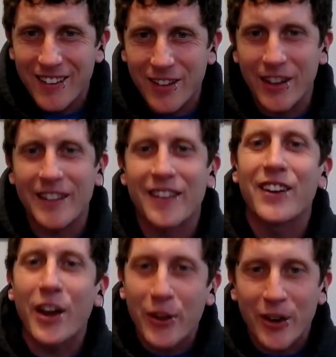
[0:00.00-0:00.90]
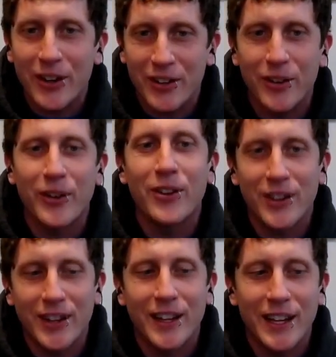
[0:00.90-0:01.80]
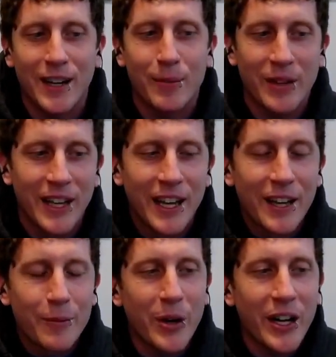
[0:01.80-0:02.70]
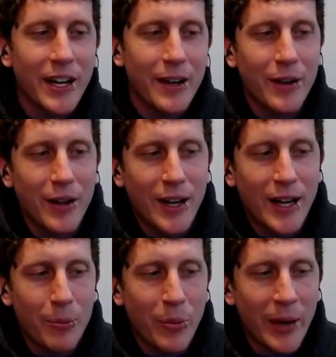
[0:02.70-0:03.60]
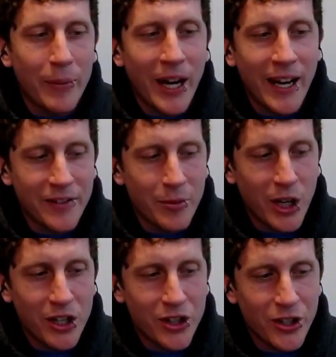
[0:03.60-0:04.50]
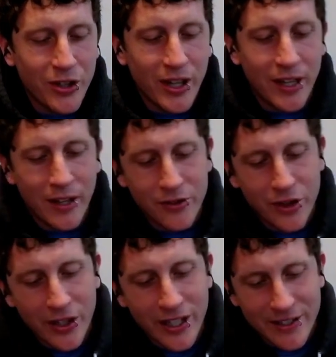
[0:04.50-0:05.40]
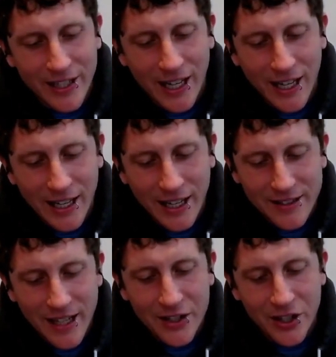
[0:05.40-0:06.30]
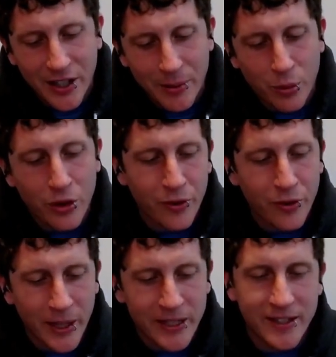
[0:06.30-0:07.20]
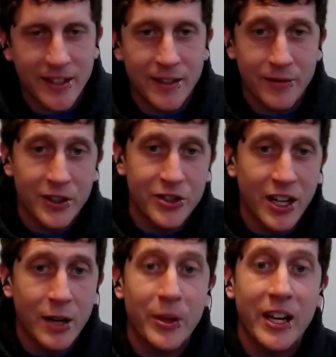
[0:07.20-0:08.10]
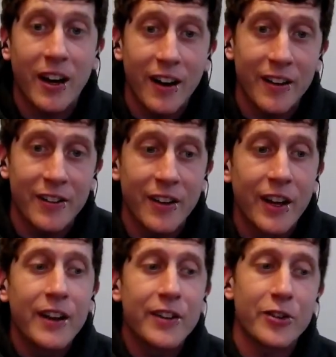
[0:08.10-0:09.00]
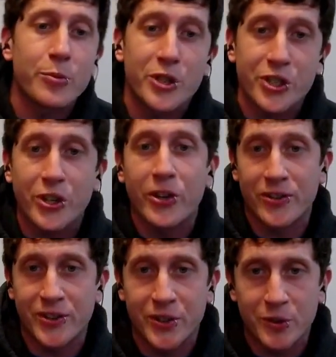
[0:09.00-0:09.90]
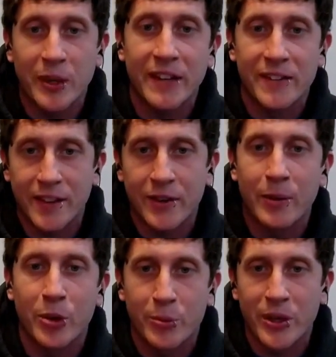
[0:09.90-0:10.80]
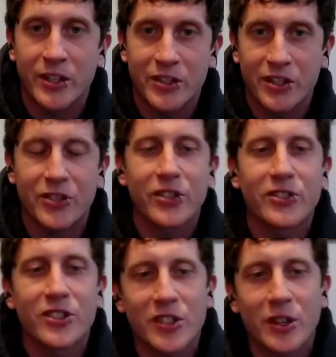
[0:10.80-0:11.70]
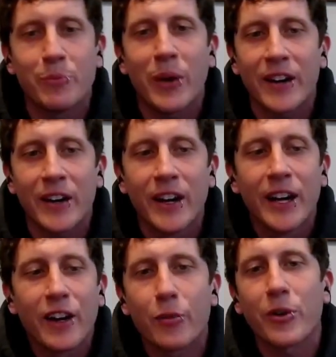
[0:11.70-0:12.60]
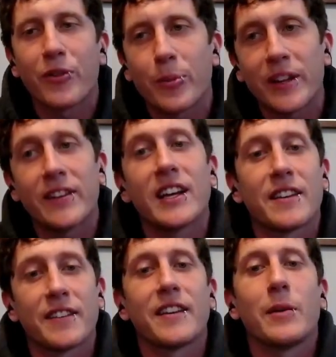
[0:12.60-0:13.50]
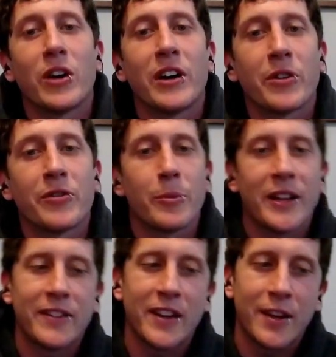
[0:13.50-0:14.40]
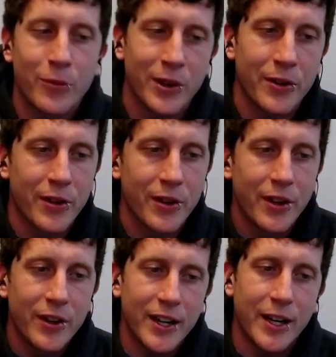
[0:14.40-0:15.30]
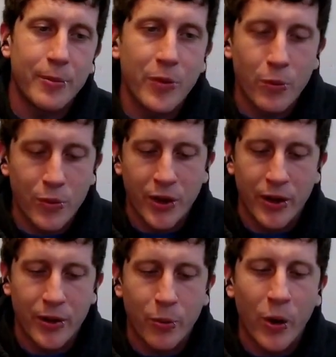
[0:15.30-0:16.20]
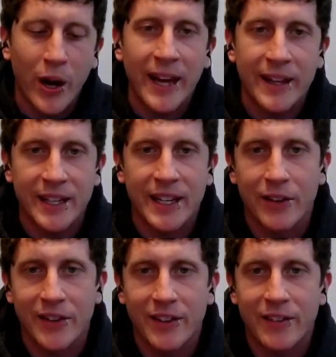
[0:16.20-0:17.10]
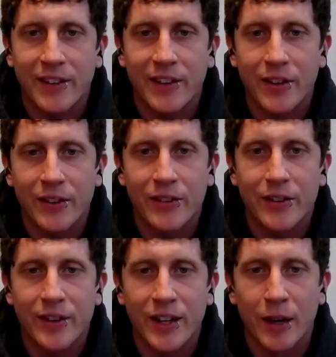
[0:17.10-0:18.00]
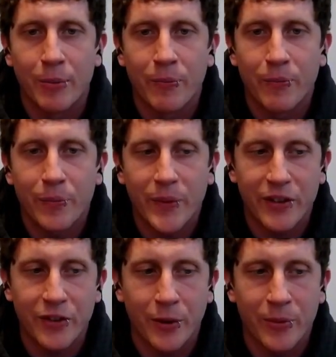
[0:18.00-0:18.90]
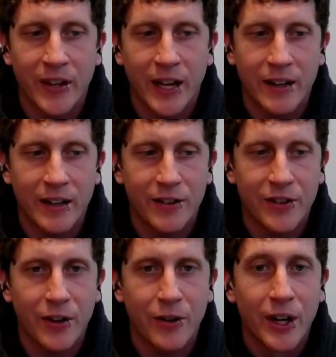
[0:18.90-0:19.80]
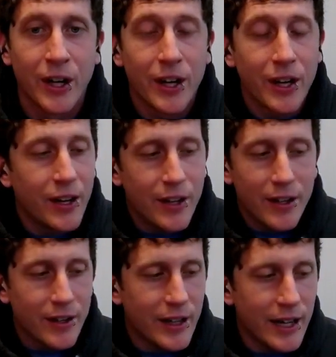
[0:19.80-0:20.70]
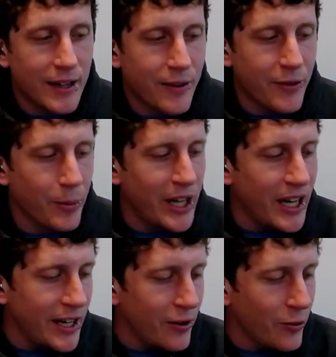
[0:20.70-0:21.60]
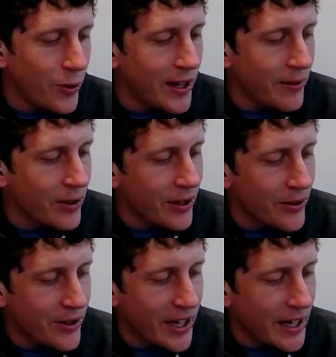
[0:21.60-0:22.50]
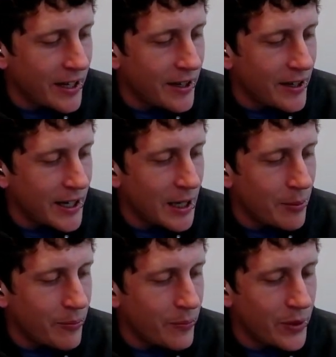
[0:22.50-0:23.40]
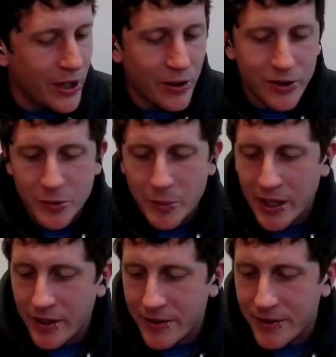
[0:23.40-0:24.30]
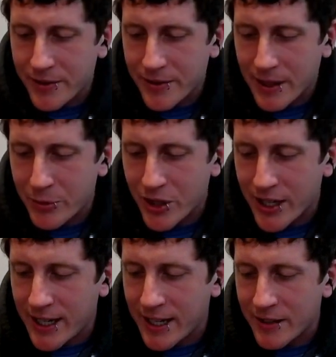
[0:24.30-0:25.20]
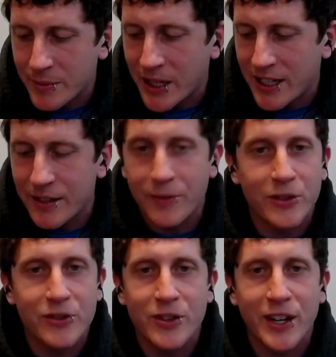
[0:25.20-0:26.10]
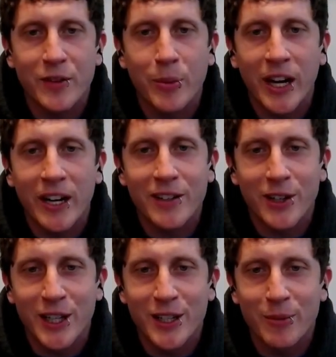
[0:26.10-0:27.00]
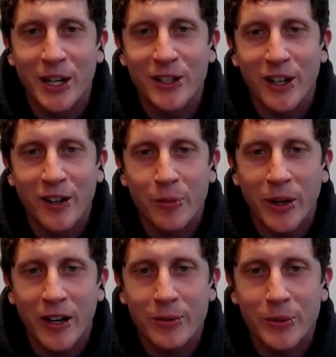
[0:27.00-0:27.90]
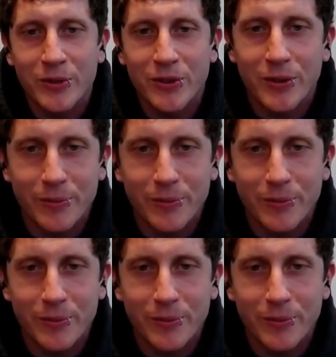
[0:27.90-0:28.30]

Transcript: So that's another. So you, by my estimation, the turkey stock is actually more fermented than the fish stock because there's more sugars in those beets that they're able to predigest. So there's just a better, because we're fermenting it the same way. We're fermenting it with the whey and the Celtic sea salt. In terms of that. And so I use one every other day, you know, just because I'm trying to get as many different strands of bacteria into my dog as possible. So.